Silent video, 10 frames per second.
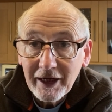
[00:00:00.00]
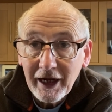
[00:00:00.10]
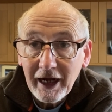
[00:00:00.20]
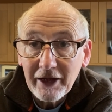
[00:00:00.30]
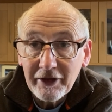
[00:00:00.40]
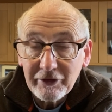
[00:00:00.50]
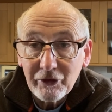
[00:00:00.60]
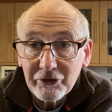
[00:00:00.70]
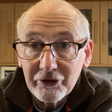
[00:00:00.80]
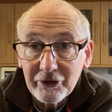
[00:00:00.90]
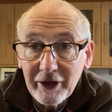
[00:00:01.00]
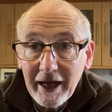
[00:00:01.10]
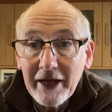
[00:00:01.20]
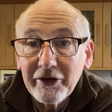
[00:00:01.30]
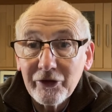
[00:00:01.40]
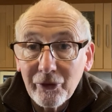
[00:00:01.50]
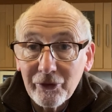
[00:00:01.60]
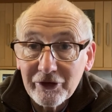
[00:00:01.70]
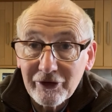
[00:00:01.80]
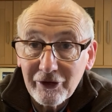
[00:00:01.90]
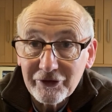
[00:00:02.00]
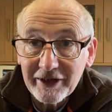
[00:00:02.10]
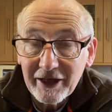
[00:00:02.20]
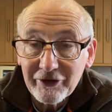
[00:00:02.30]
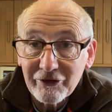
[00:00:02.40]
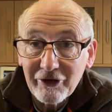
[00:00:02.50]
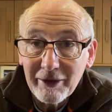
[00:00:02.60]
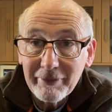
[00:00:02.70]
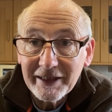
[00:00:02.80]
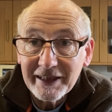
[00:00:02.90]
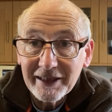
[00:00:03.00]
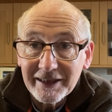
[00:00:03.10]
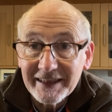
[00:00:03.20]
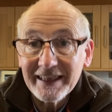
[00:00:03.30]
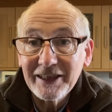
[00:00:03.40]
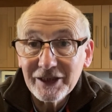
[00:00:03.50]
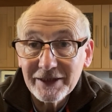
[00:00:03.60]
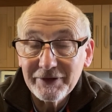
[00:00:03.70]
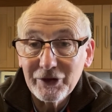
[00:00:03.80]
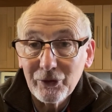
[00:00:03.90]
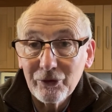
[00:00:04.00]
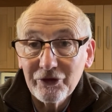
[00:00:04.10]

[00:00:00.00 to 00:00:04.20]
I then got to edit all this lot together and try and make sense of it all,